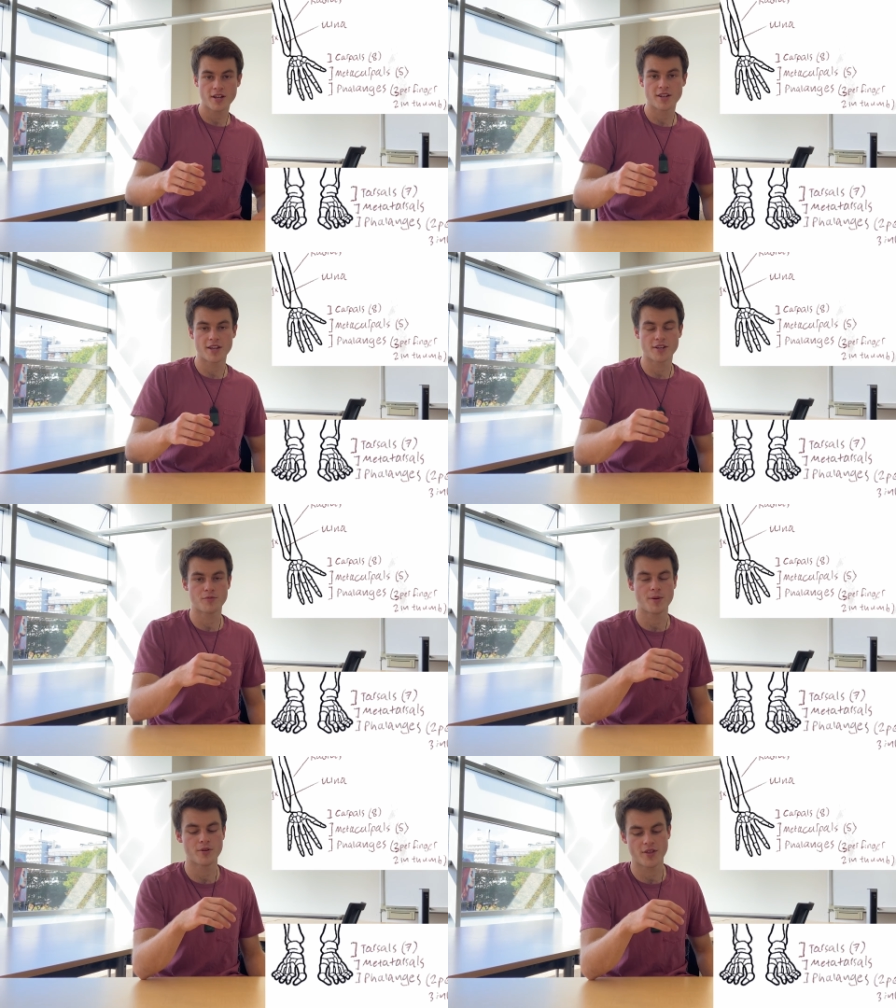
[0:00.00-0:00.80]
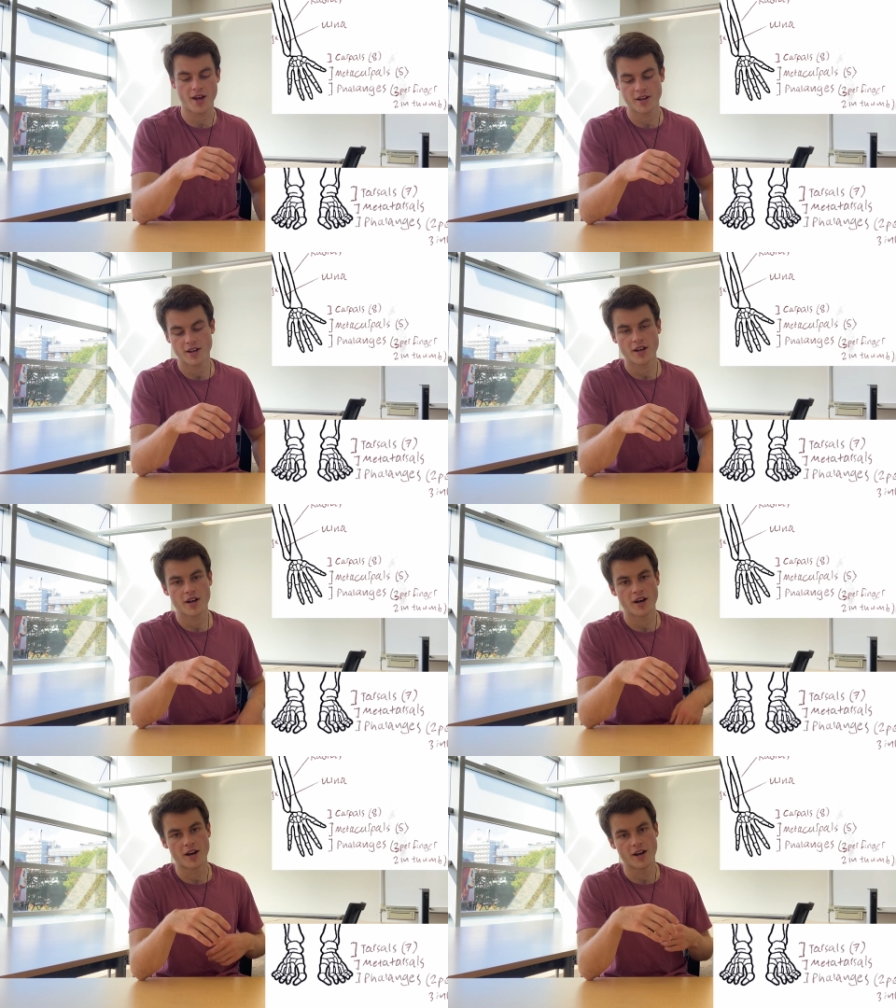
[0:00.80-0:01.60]
Now you can remember that
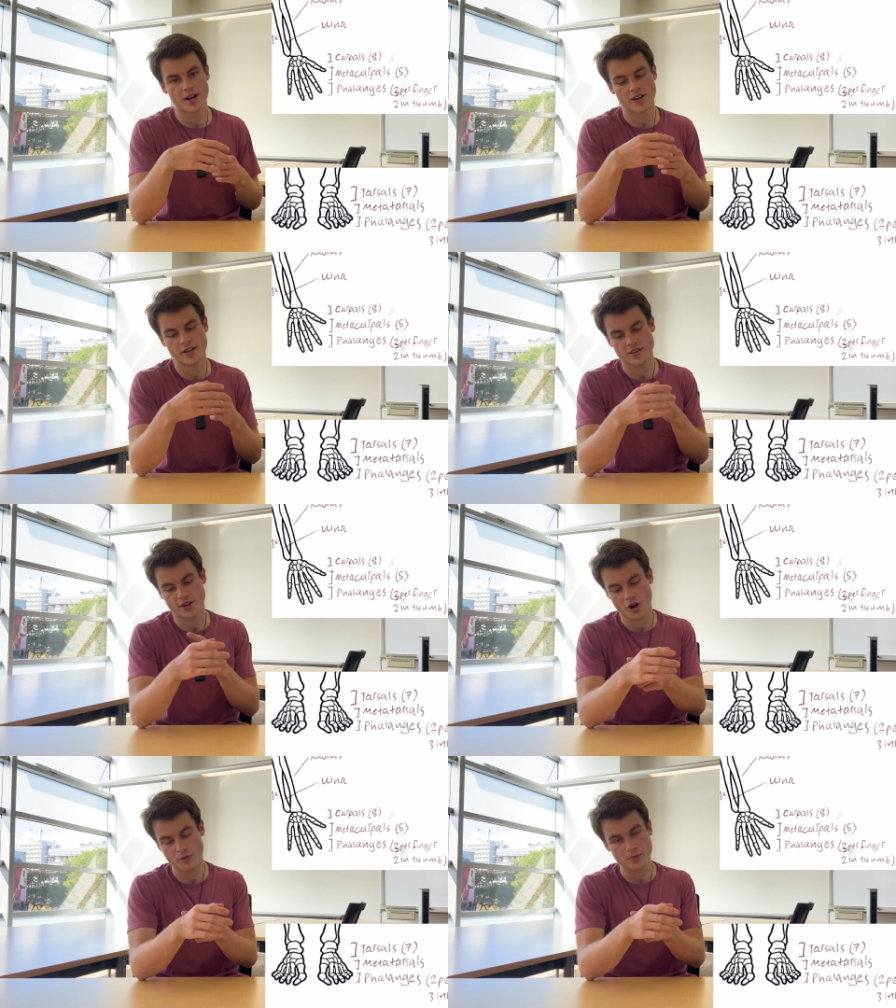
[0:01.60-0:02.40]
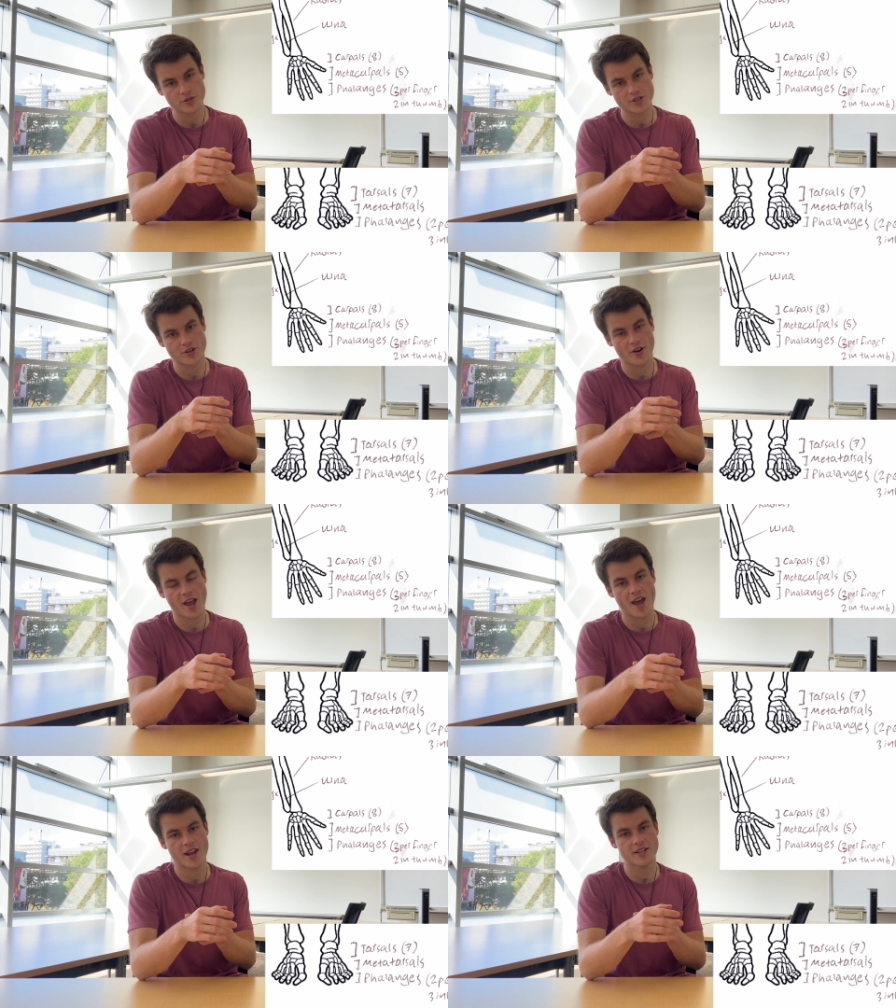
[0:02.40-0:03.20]
uh, the carpals are in your
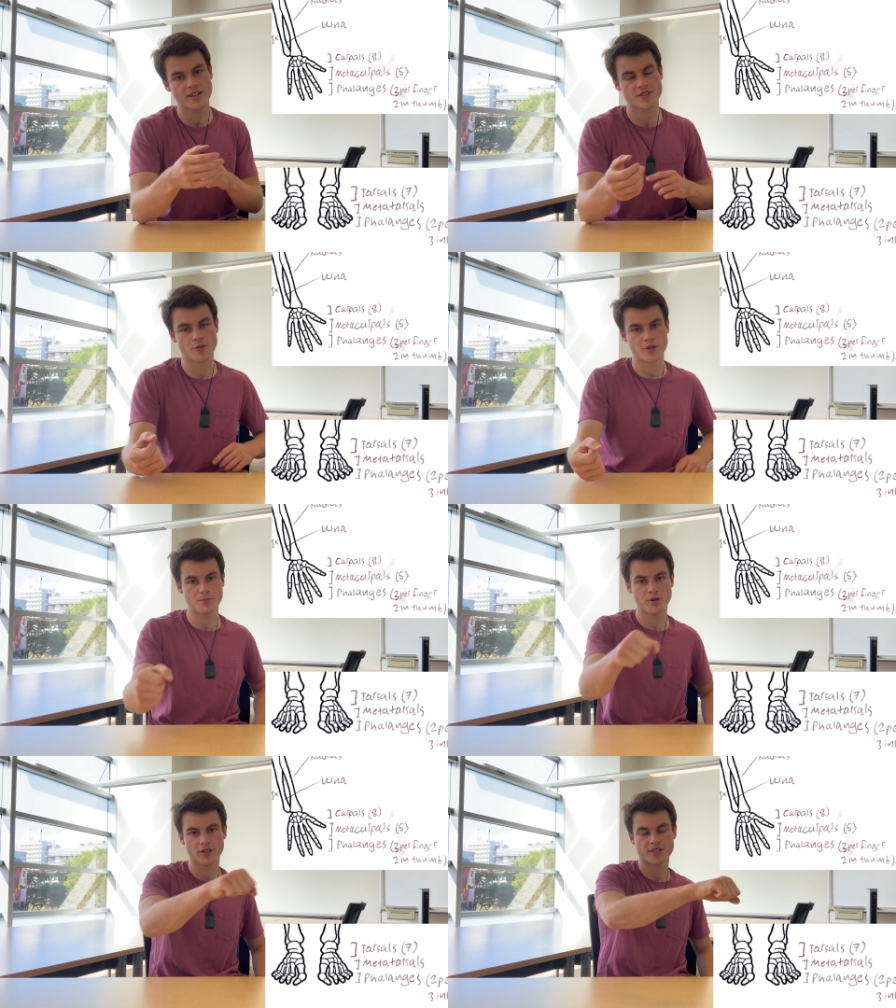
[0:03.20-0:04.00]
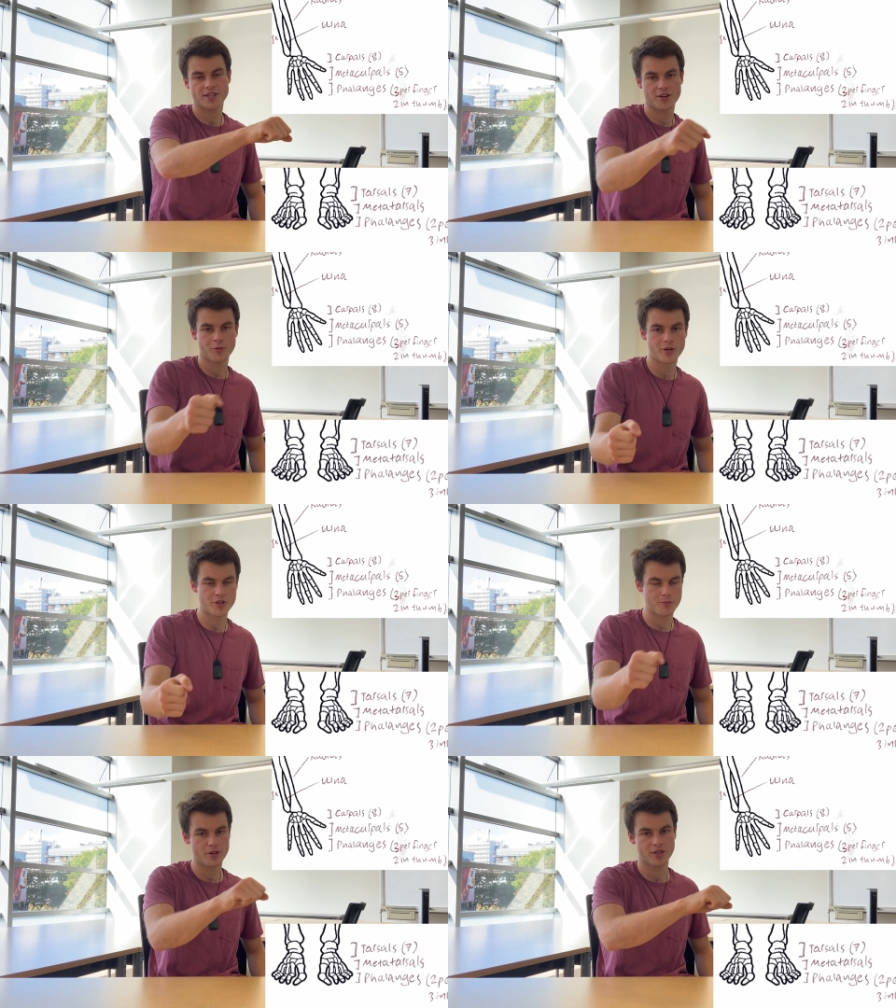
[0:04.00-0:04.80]
hand, so when you pull a steering wheel,
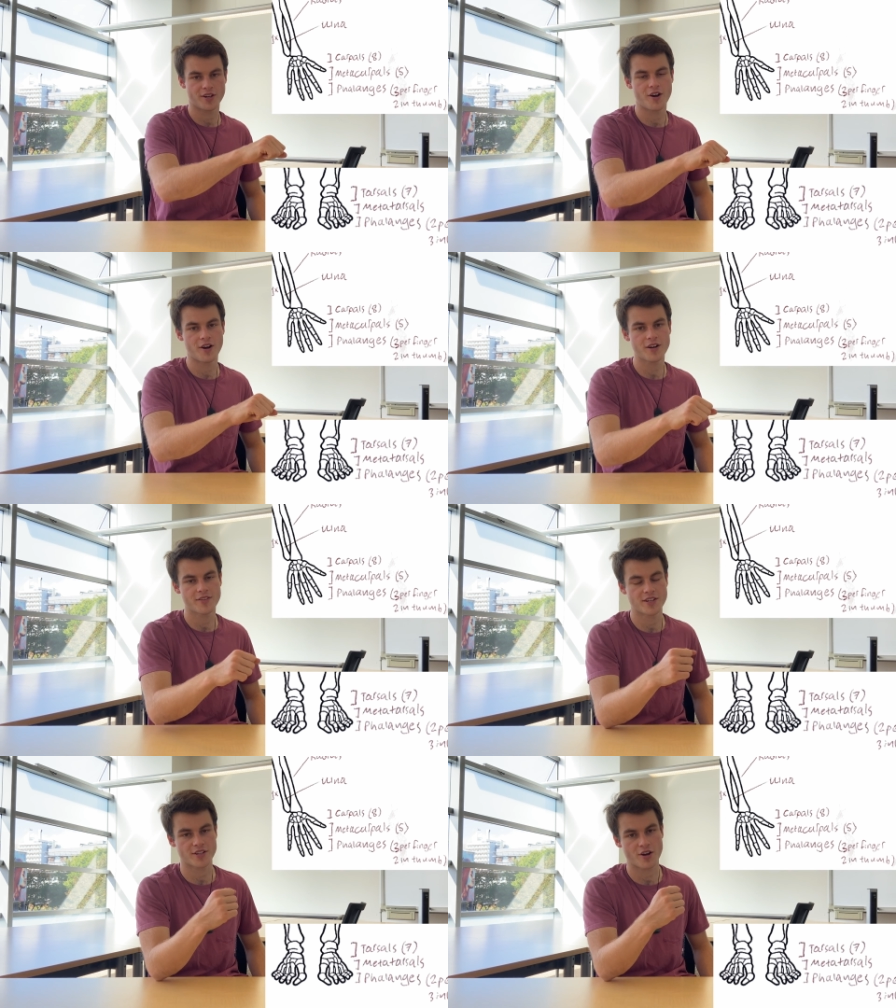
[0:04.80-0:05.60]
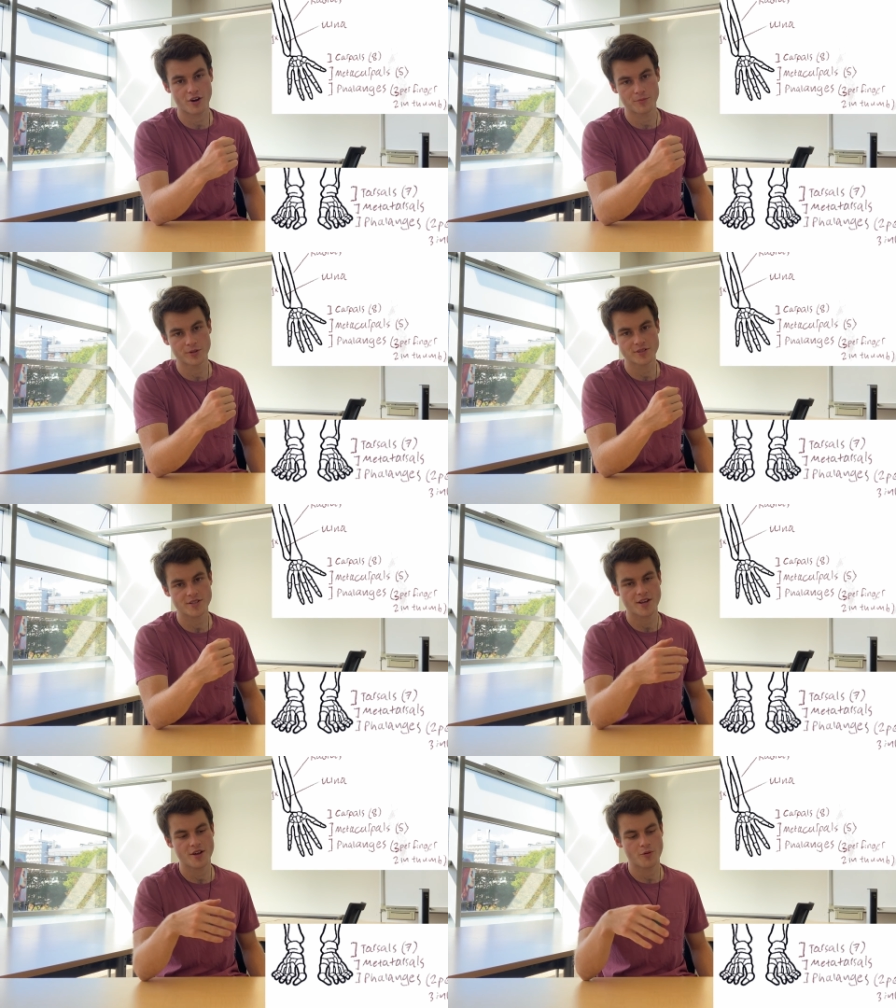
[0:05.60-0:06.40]
you pull a car, that's the carpals,